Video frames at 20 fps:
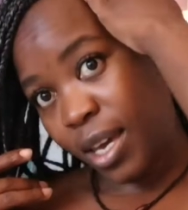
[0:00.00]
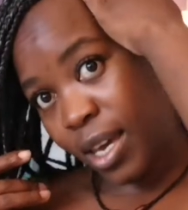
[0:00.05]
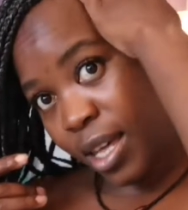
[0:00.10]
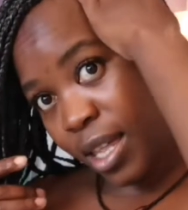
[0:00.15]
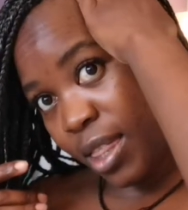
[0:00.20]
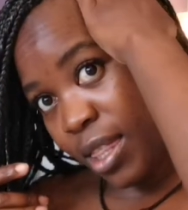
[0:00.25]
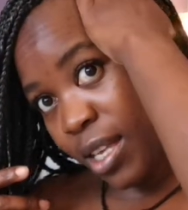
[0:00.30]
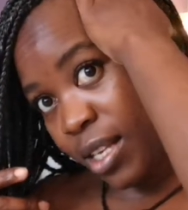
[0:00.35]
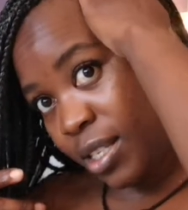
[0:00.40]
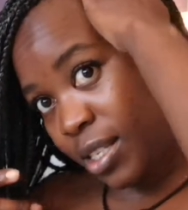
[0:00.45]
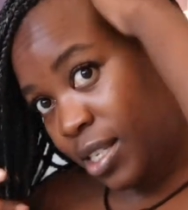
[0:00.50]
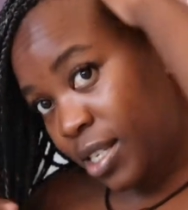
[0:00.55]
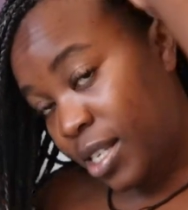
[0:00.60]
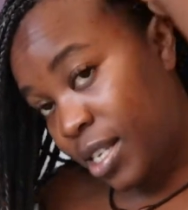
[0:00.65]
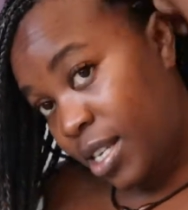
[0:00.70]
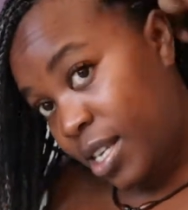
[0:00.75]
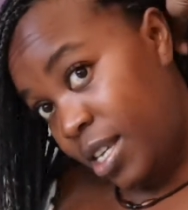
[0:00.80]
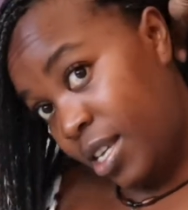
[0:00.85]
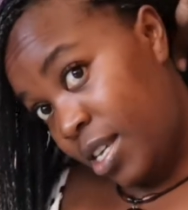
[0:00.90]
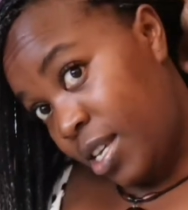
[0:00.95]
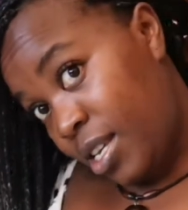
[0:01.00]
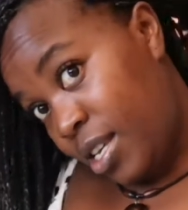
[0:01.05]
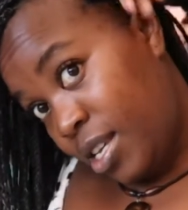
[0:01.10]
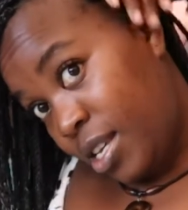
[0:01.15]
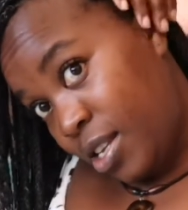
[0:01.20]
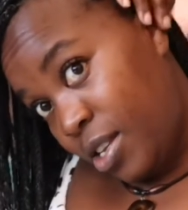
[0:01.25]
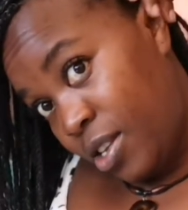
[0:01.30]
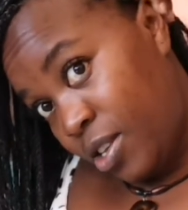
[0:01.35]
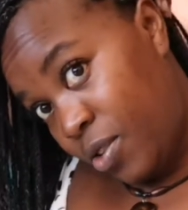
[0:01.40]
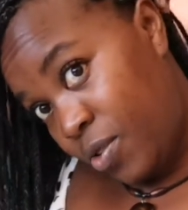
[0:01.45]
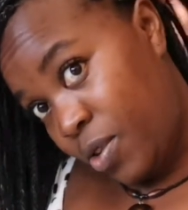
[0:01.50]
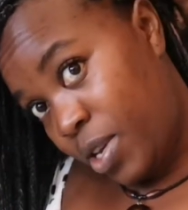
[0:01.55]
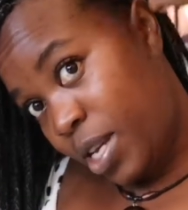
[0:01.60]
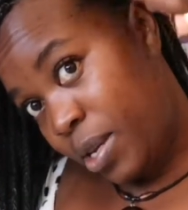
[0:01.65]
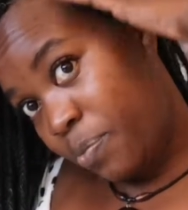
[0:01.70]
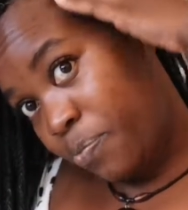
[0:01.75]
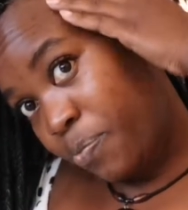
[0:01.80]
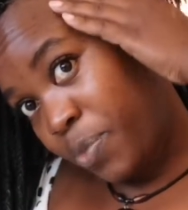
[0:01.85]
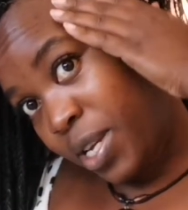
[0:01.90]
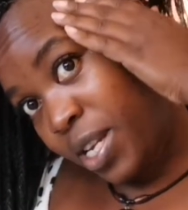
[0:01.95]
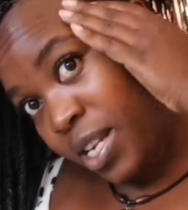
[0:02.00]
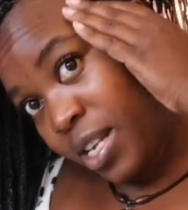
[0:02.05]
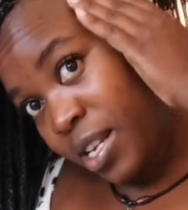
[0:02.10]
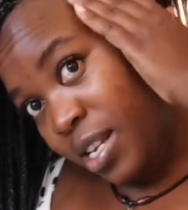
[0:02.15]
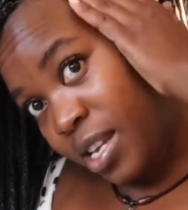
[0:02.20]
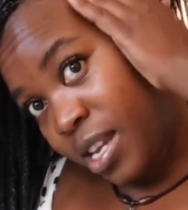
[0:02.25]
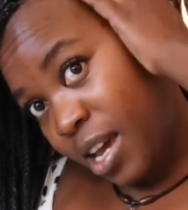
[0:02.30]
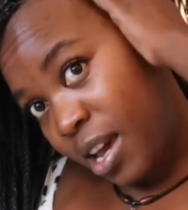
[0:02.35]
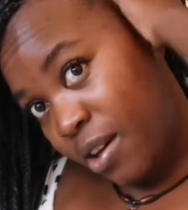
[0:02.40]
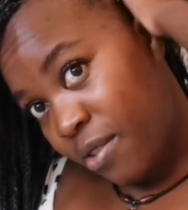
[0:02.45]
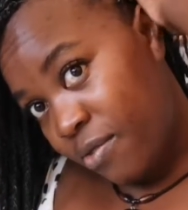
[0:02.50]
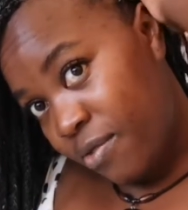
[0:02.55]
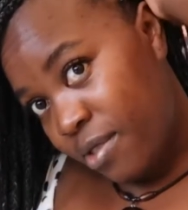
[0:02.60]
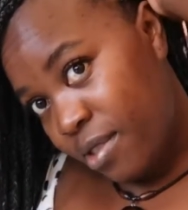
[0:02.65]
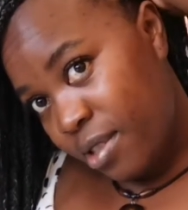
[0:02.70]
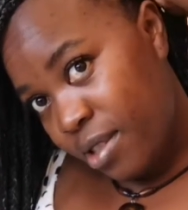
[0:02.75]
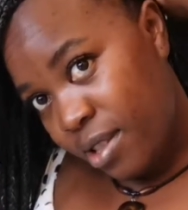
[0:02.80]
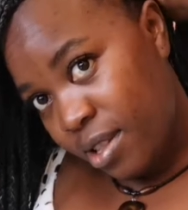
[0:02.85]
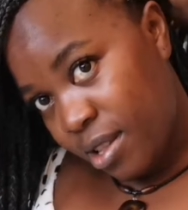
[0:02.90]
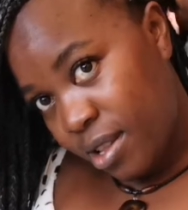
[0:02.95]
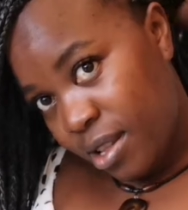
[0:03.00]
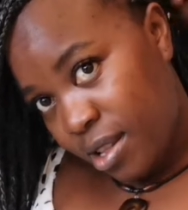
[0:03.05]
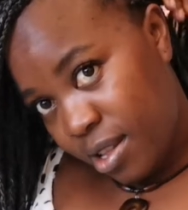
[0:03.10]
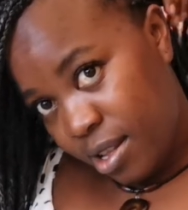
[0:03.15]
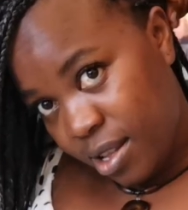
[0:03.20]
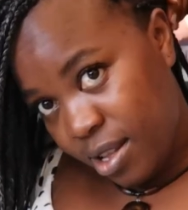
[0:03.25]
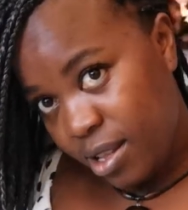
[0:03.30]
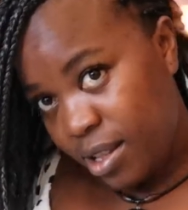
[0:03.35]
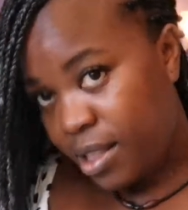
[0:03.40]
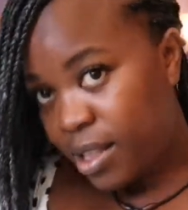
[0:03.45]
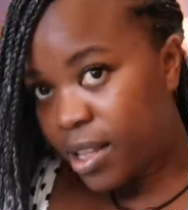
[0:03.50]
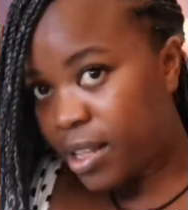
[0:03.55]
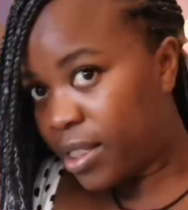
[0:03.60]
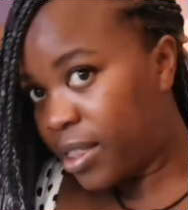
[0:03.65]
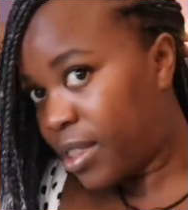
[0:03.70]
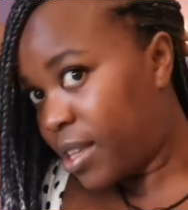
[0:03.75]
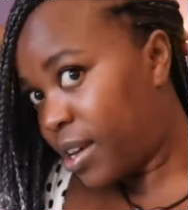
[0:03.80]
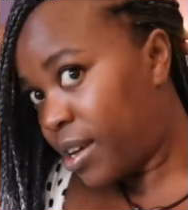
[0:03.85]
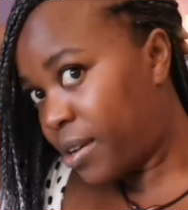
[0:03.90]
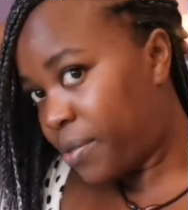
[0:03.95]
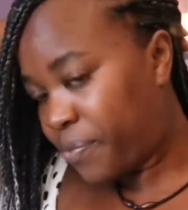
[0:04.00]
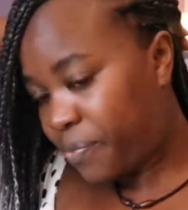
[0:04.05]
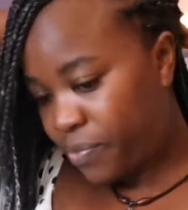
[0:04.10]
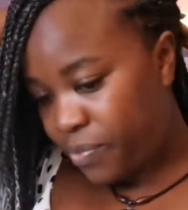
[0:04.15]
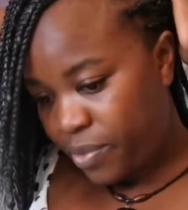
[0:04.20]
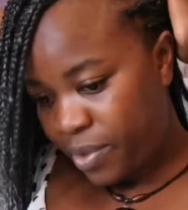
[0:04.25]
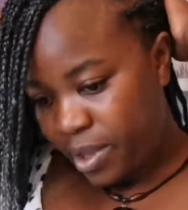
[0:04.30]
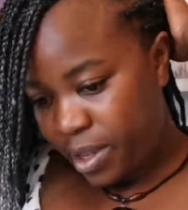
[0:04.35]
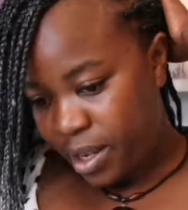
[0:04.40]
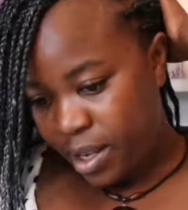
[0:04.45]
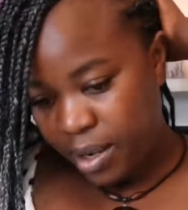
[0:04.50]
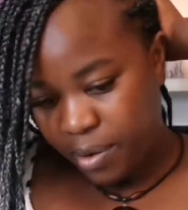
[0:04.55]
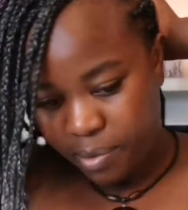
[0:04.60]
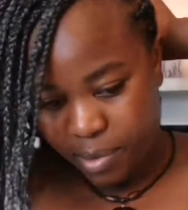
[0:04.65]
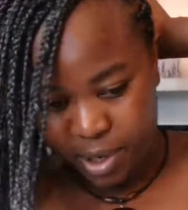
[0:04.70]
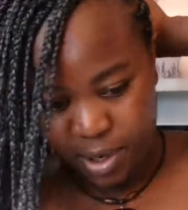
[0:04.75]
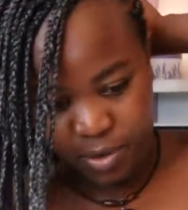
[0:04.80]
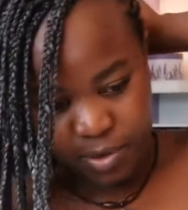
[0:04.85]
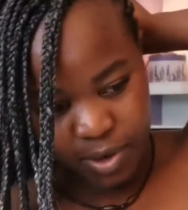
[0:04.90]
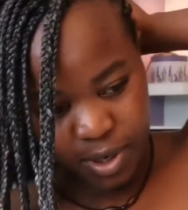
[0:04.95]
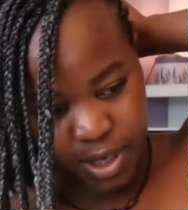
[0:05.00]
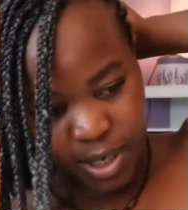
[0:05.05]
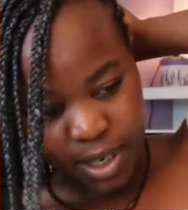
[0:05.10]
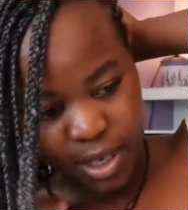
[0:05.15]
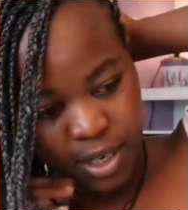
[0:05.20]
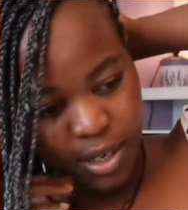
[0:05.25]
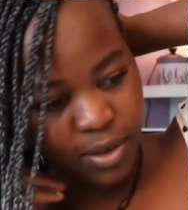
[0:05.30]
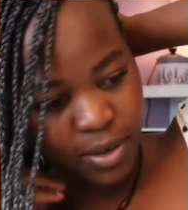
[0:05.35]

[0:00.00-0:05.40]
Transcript: and this you can pin it down like there. But what I